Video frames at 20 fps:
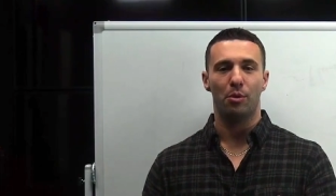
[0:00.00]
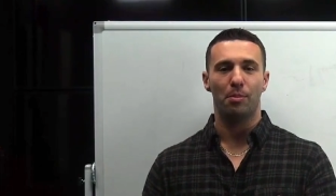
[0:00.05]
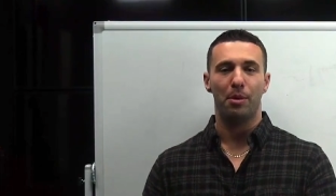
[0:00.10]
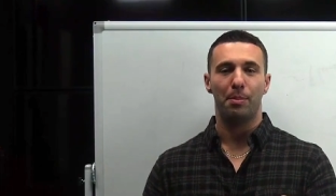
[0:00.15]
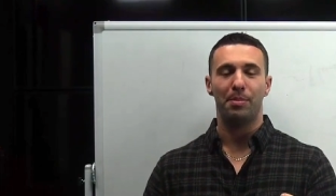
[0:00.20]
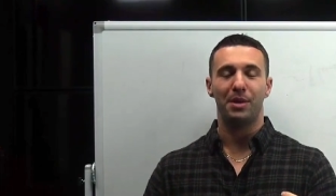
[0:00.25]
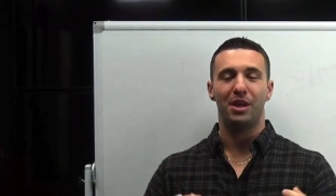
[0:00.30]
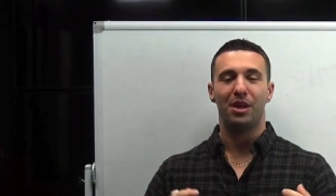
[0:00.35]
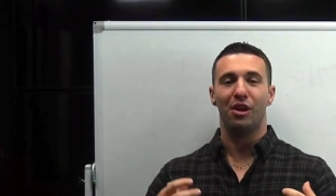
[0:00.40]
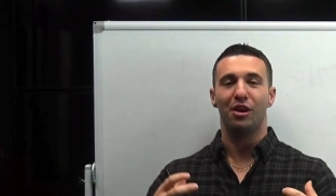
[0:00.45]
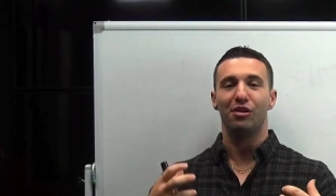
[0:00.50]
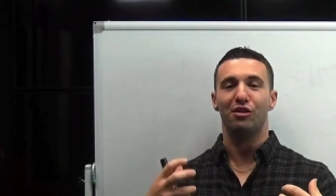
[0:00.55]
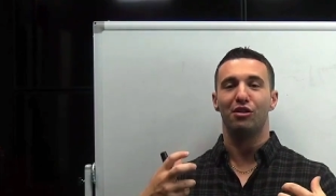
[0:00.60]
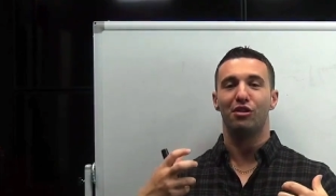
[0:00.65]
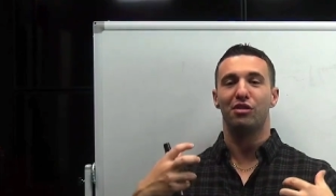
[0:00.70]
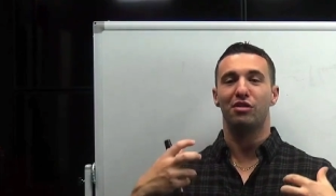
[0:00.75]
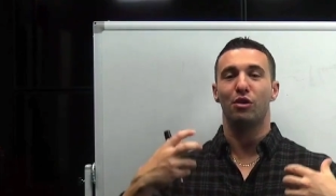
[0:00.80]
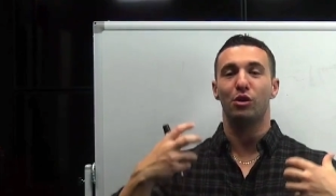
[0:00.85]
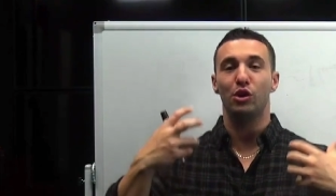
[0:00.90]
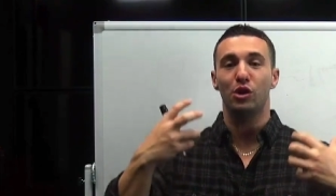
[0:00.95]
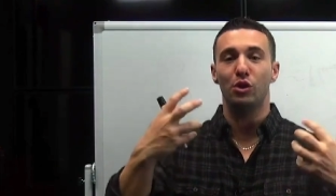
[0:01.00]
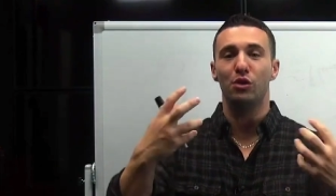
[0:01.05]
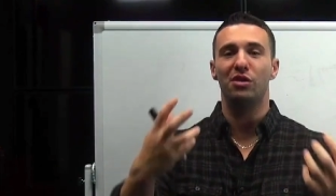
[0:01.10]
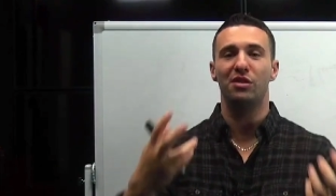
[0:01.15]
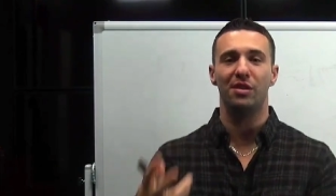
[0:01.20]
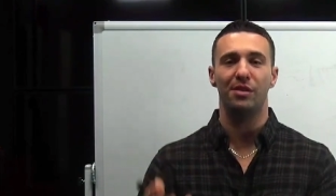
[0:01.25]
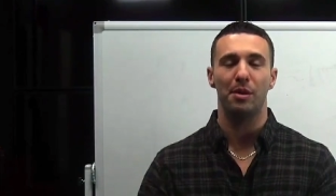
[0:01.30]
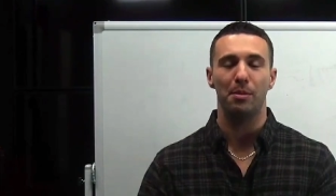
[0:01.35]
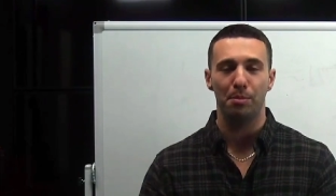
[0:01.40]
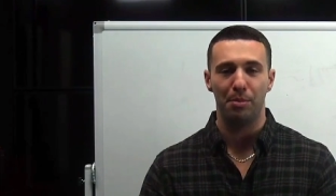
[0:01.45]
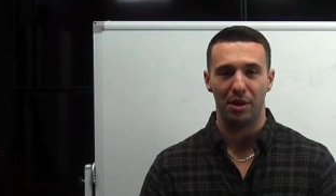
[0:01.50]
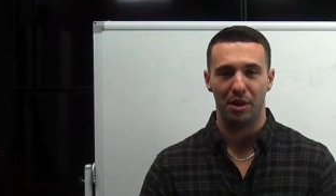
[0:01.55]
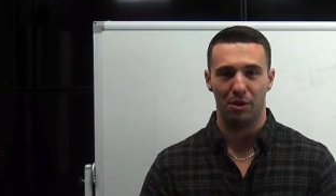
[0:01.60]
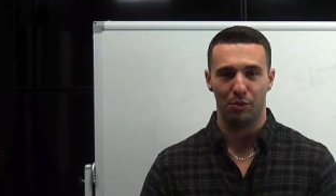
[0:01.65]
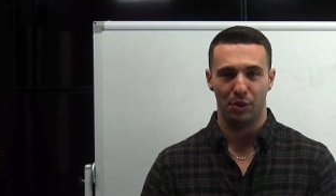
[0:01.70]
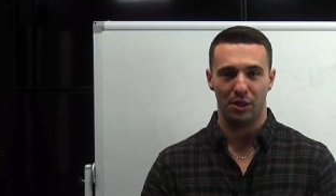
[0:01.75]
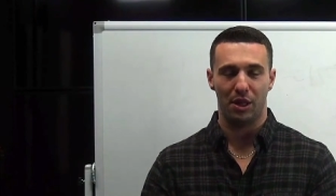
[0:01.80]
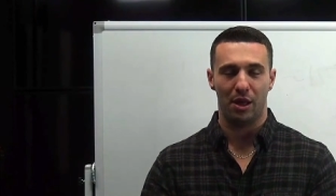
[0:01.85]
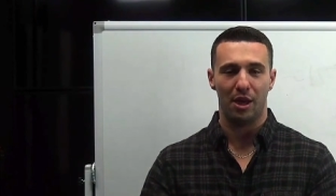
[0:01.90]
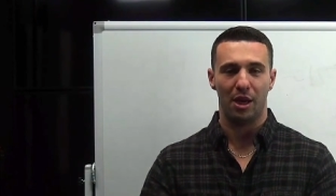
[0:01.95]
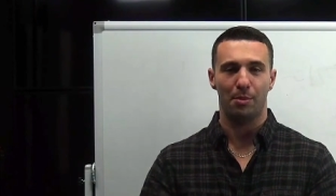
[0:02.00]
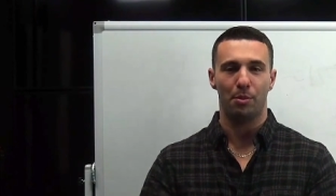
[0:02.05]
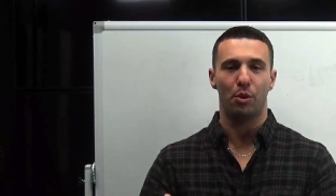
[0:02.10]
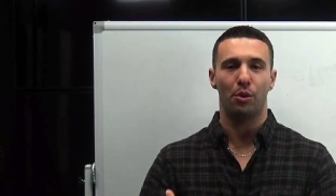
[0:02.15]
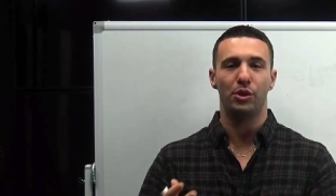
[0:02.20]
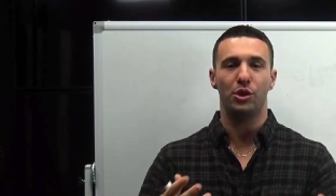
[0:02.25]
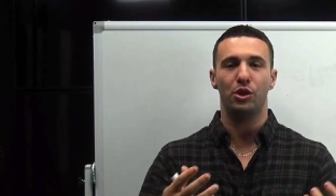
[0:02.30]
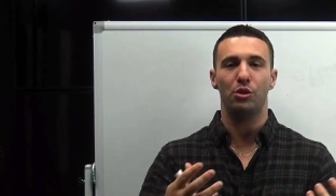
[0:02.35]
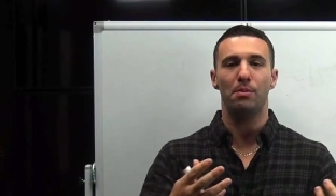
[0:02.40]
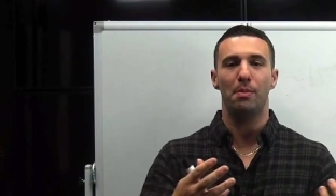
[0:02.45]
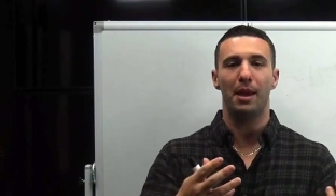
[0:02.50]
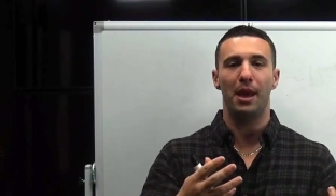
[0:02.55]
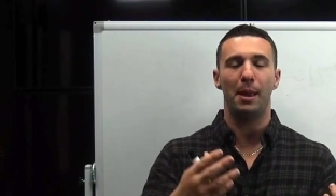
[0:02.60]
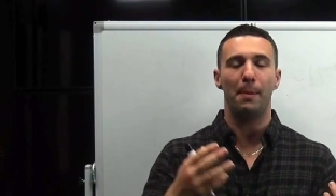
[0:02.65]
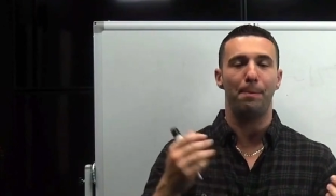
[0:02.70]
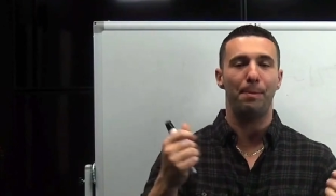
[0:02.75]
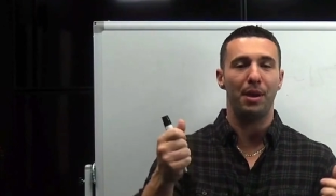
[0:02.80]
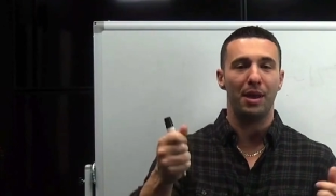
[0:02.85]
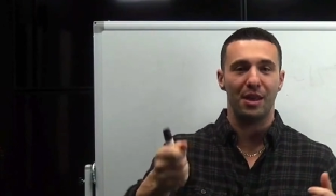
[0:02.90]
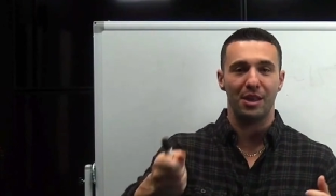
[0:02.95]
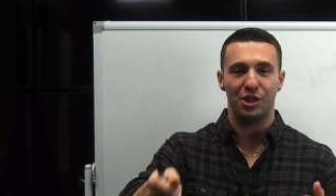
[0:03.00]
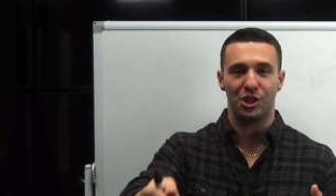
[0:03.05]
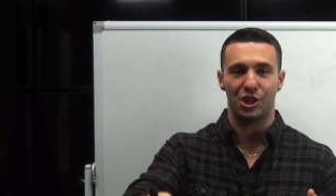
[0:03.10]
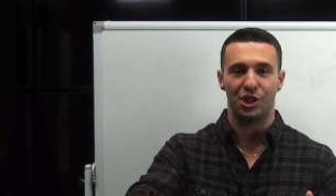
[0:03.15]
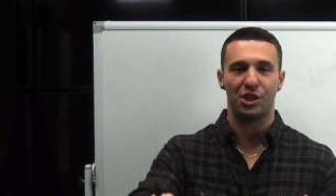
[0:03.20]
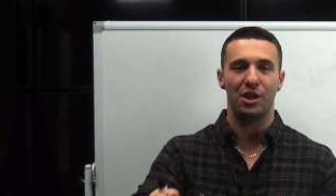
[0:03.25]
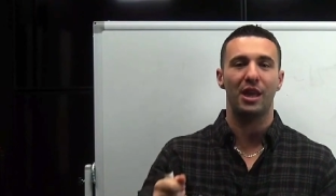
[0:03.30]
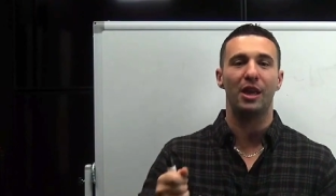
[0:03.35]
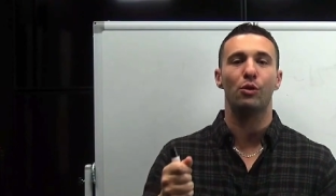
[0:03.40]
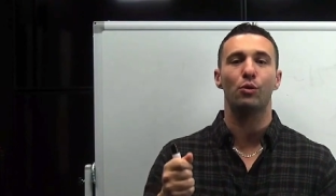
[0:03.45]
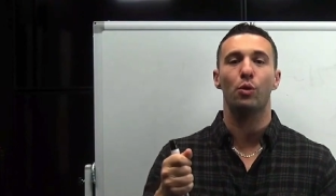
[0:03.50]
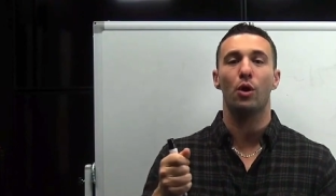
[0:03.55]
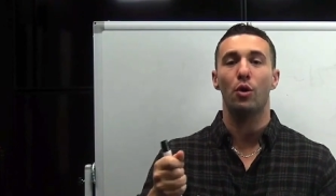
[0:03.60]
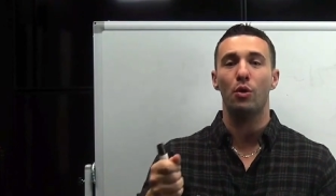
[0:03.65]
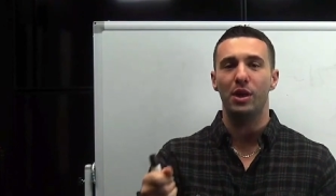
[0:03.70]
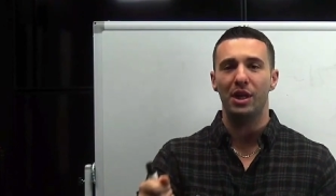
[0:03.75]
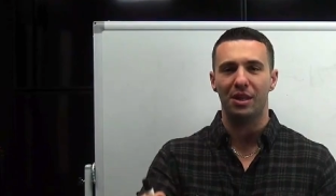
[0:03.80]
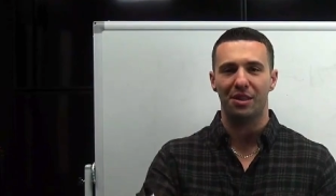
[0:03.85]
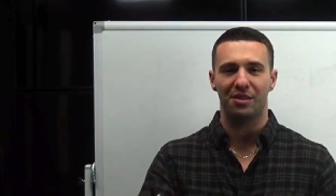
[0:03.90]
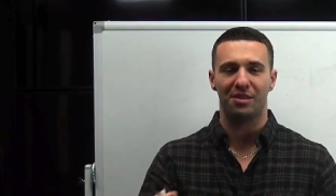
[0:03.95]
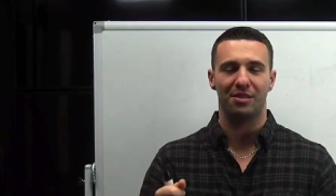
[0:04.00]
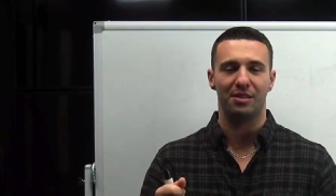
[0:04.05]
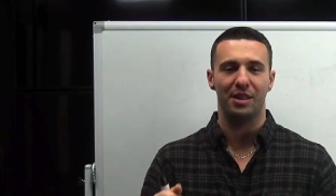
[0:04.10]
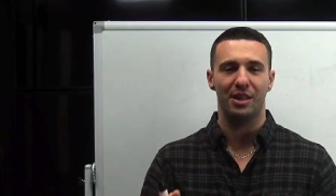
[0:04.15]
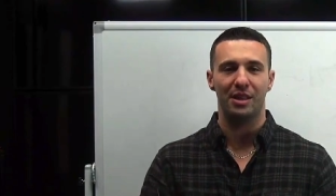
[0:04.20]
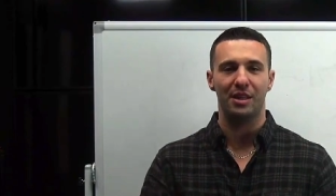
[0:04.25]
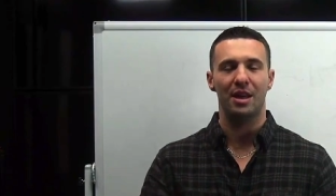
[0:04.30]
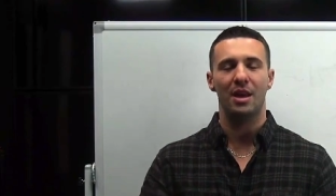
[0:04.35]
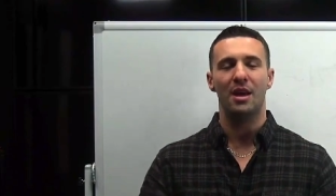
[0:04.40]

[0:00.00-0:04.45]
but because you're so used to them being reliable, you may pitch erroneously